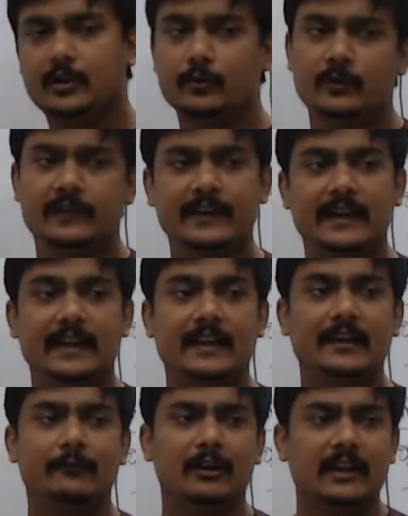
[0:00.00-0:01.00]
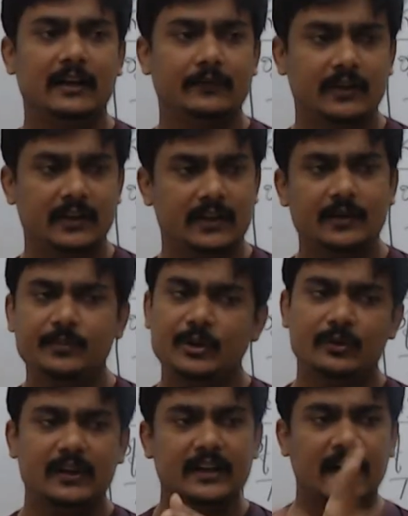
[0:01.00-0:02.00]
Using any one of the term,
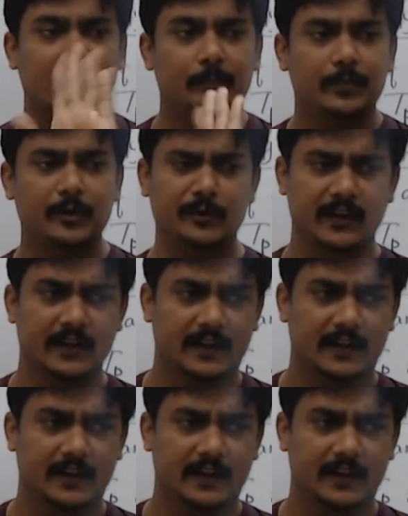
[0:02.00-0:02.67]
you can compute